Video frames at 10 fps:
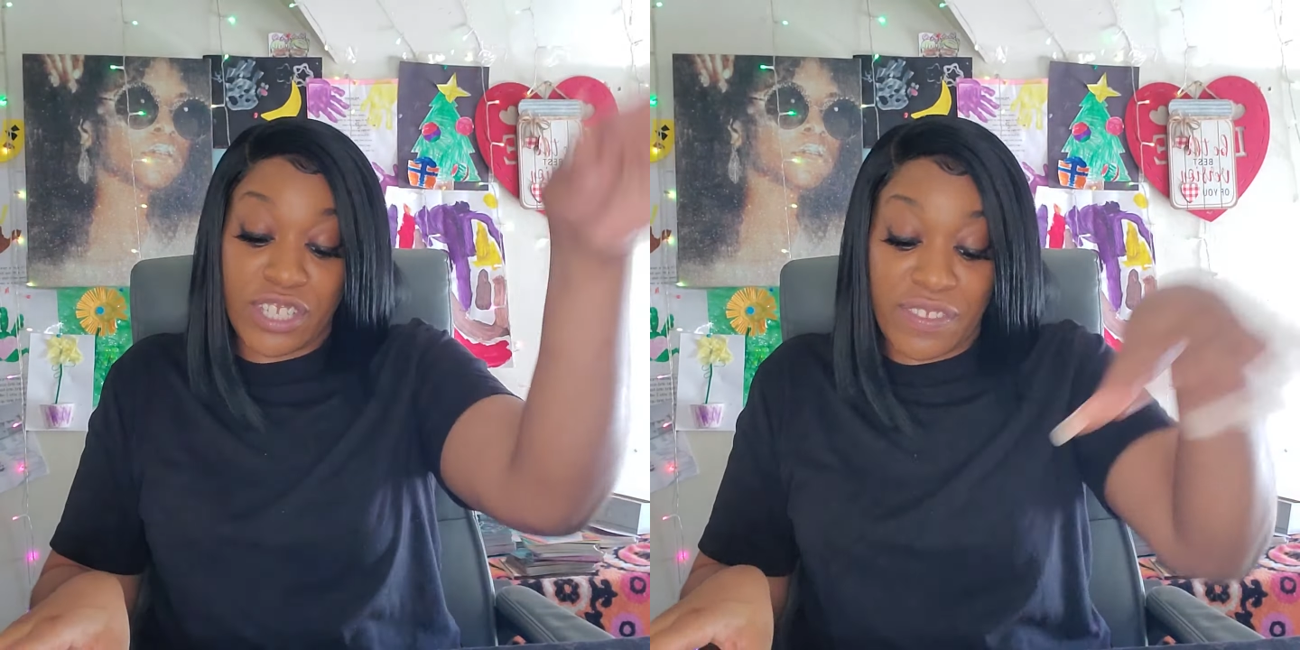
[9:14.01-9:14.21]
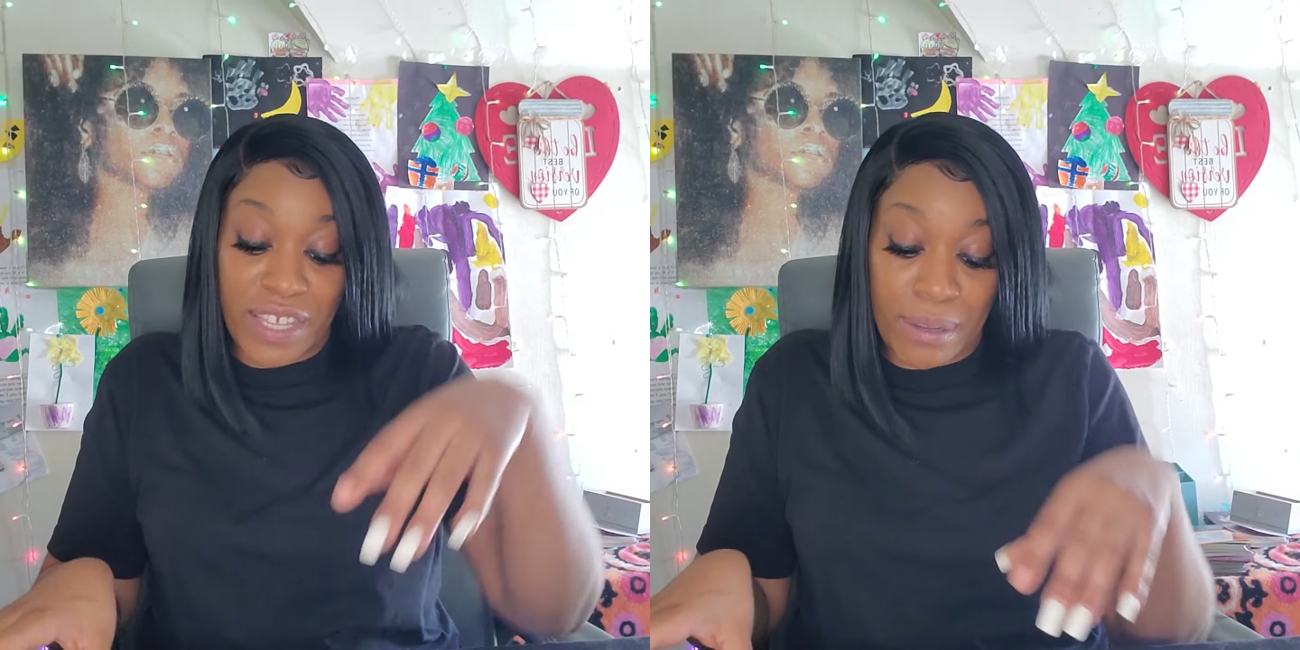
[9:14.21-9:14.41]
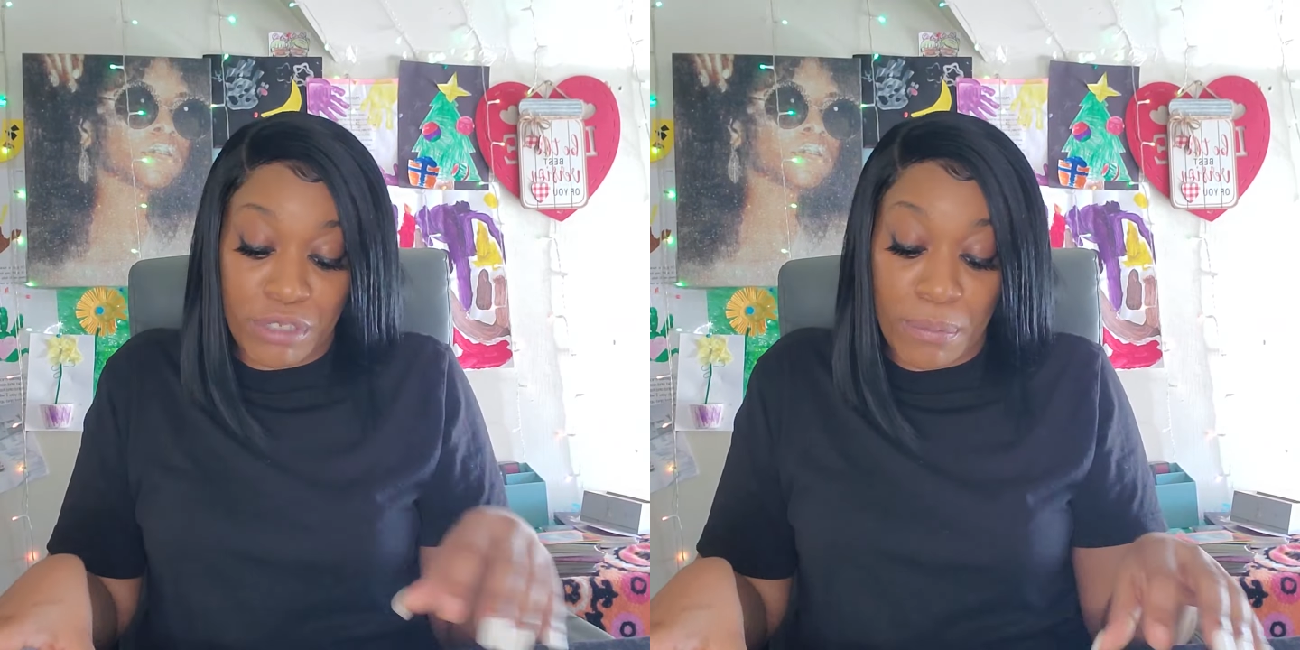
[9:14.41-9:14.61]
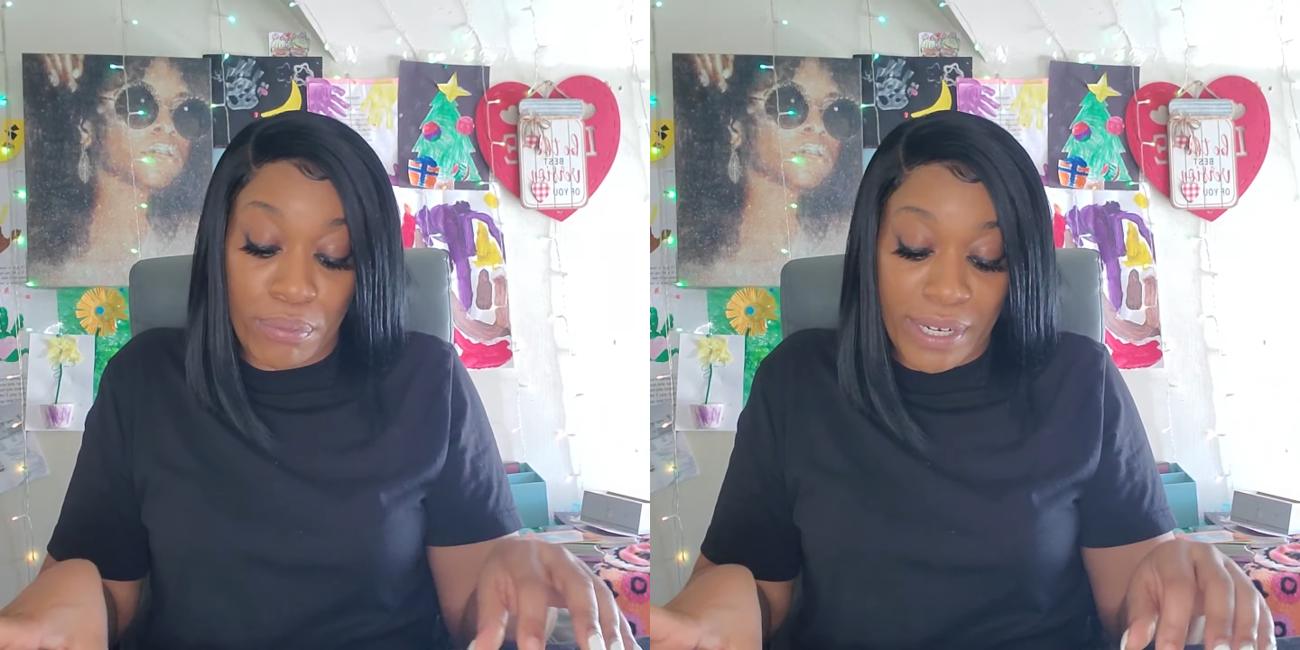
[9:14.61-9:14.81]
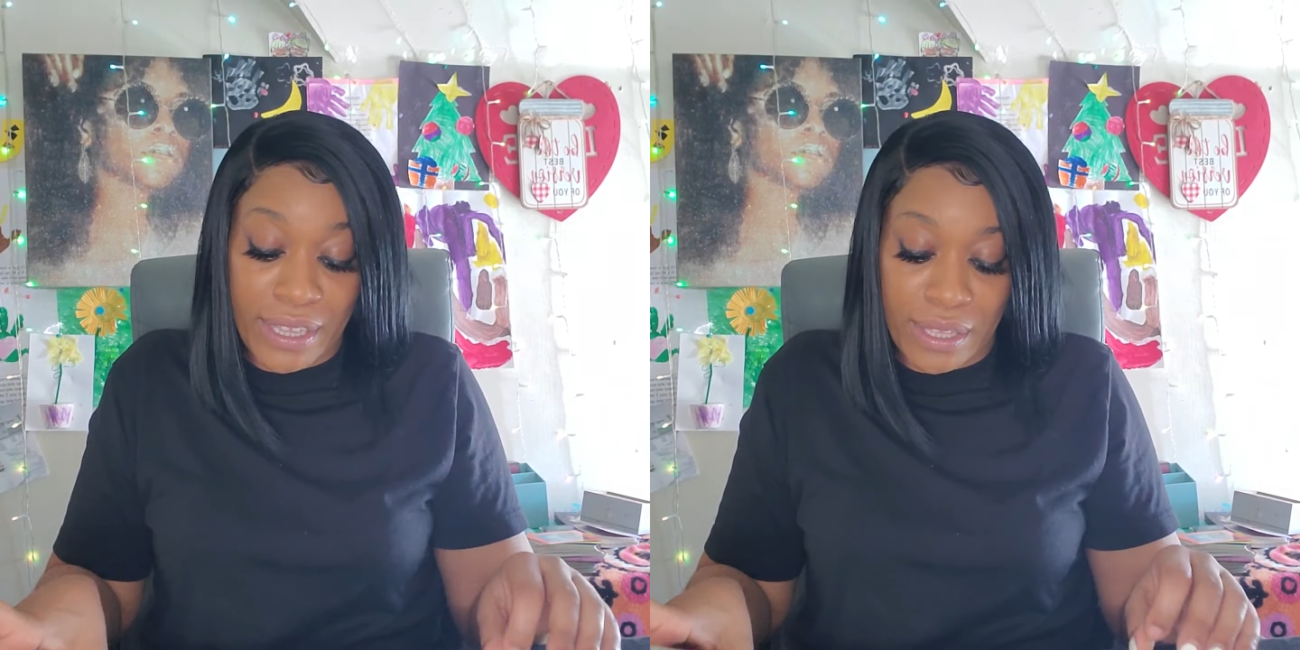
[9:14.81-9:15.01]
to them to
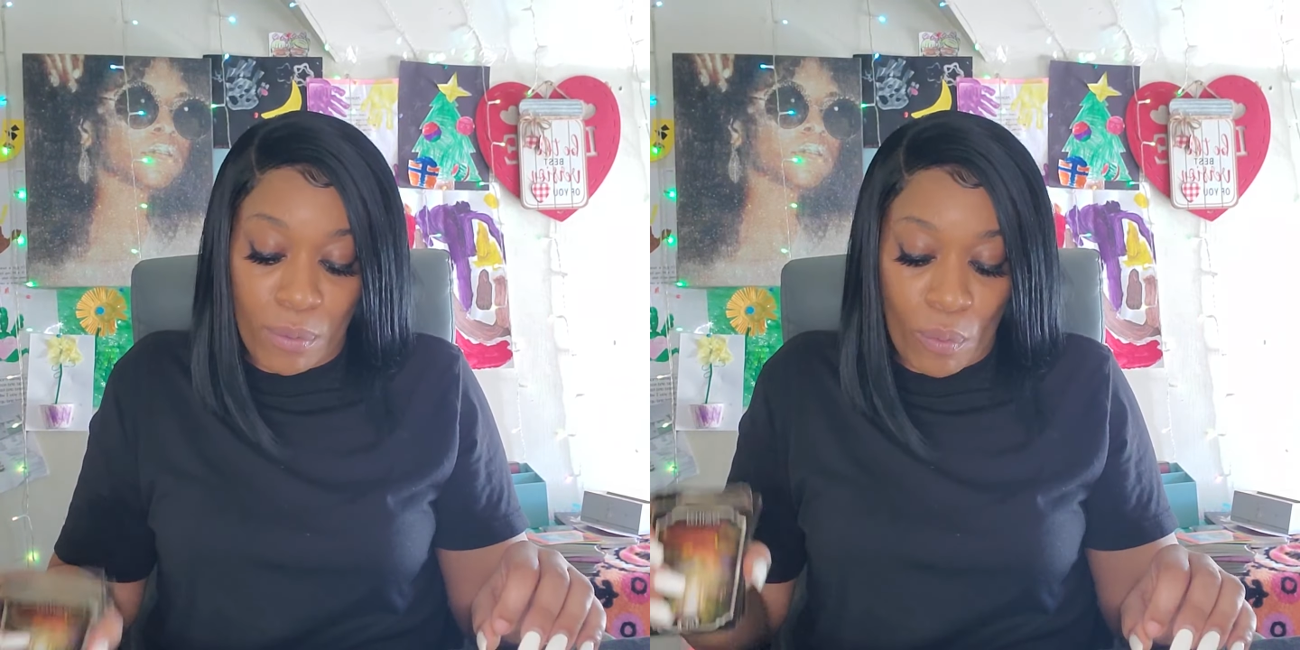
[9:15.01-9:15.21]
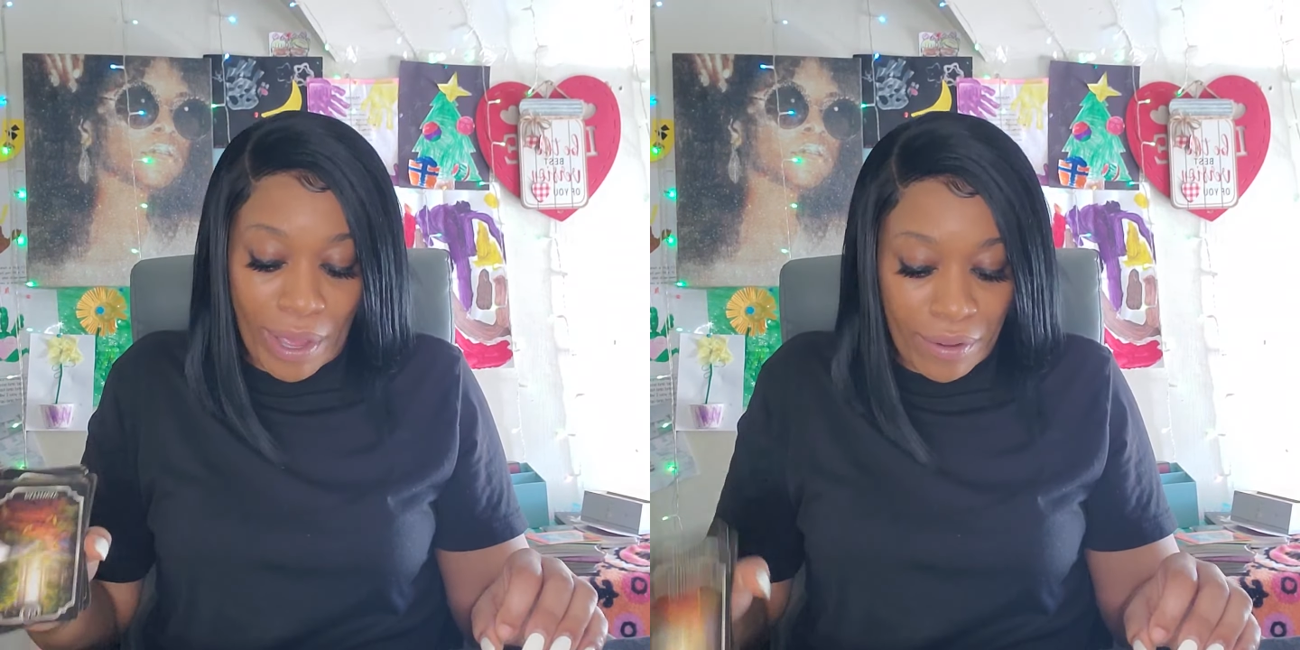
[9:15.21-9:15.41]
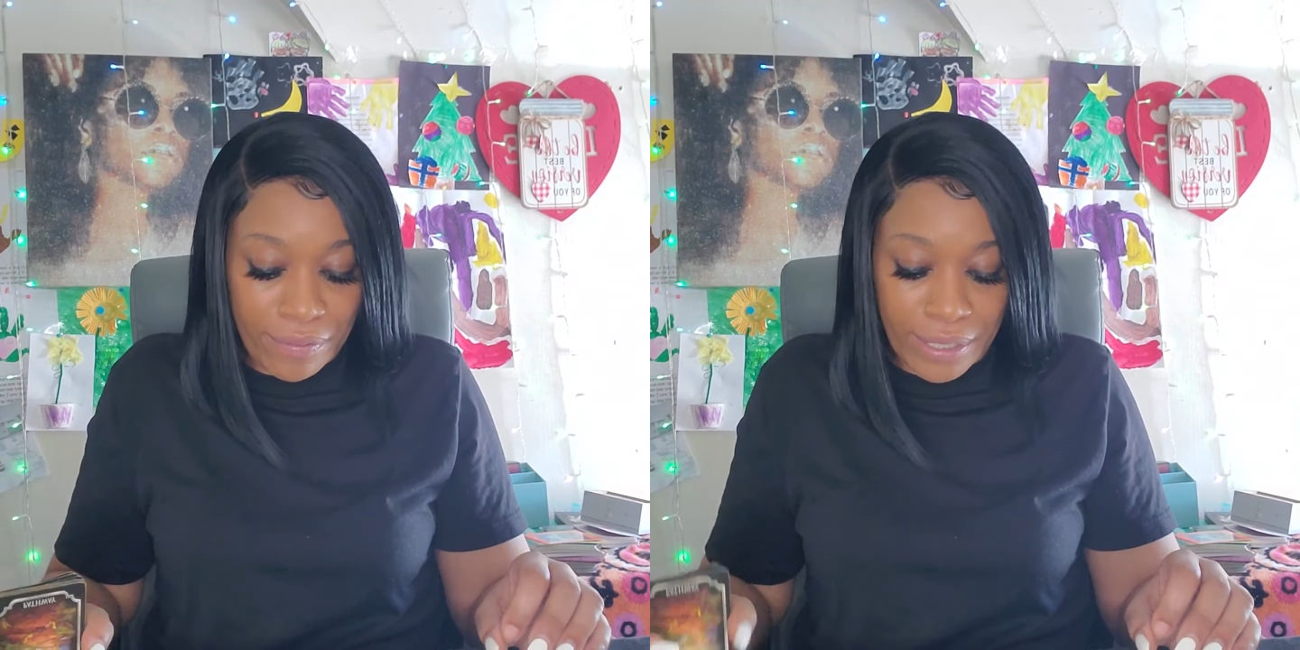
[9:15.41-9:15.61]
bring them wealth.